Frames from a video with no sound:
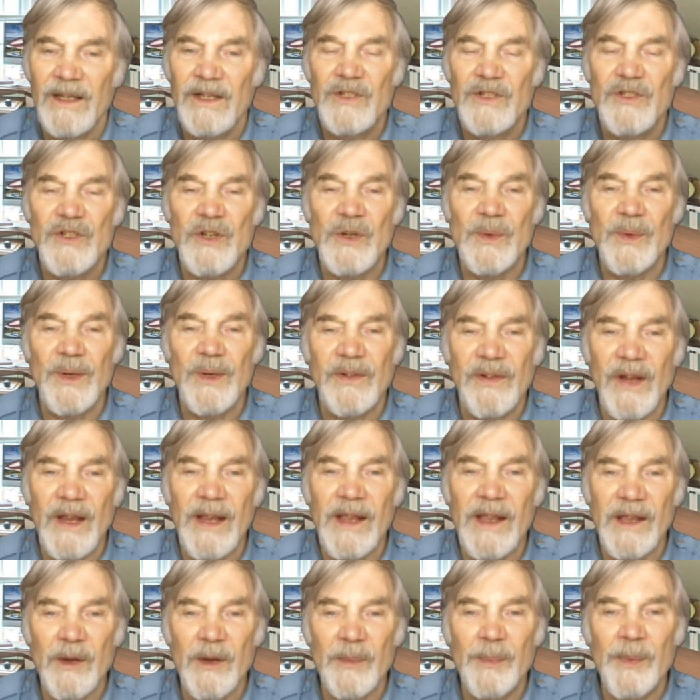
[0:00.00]
So we're
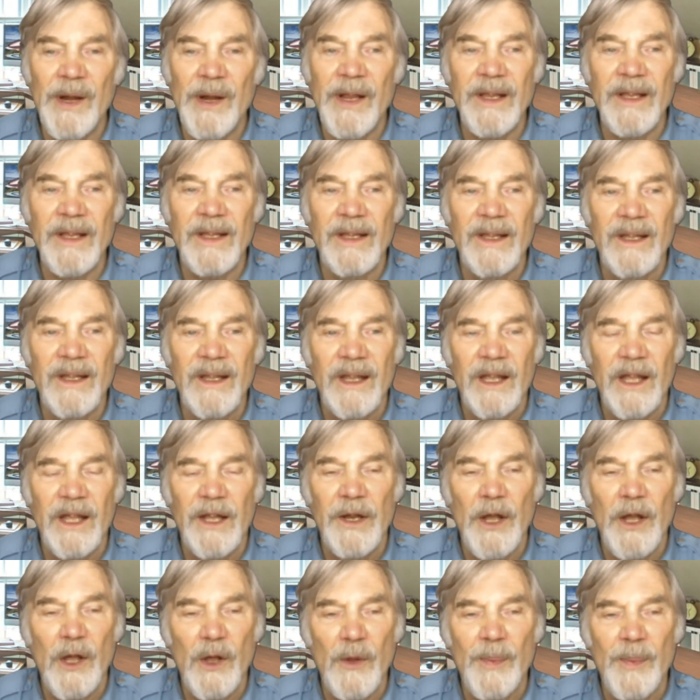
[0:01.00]
taking a break
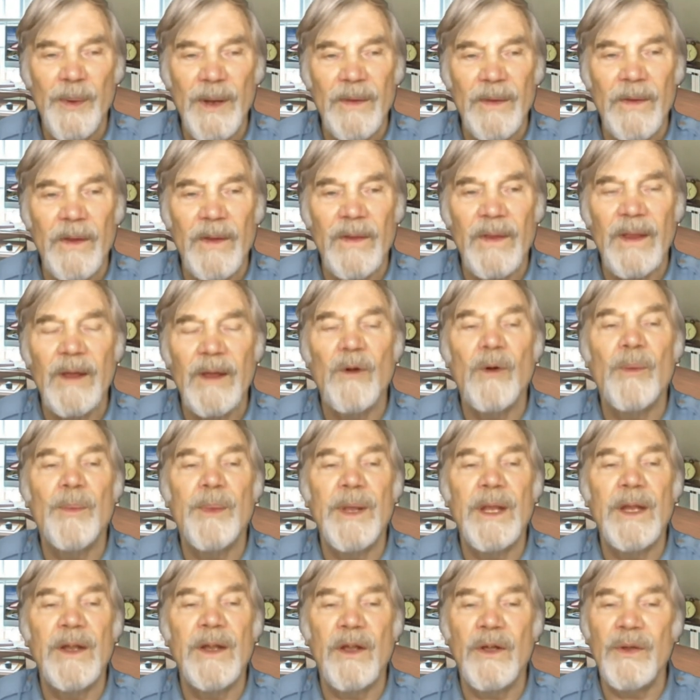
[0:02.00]
and hoping that there will
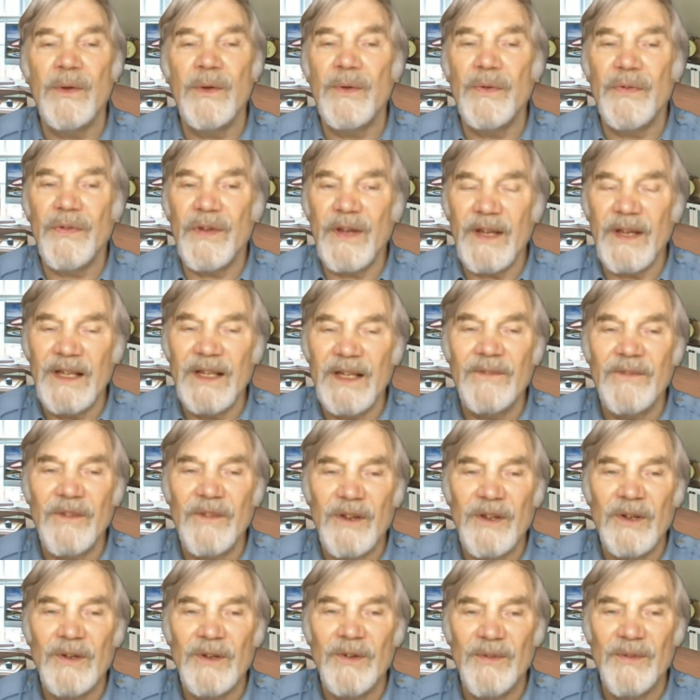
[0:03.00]
be no
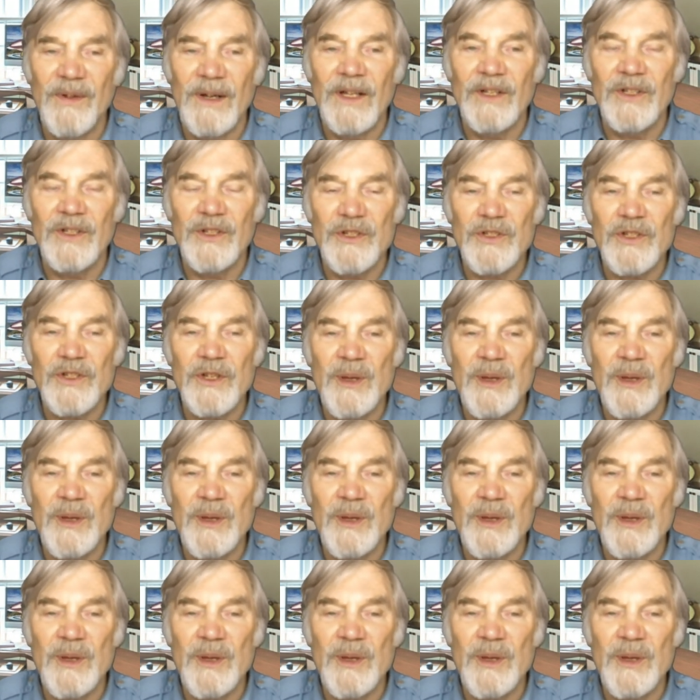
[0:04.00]
significant religious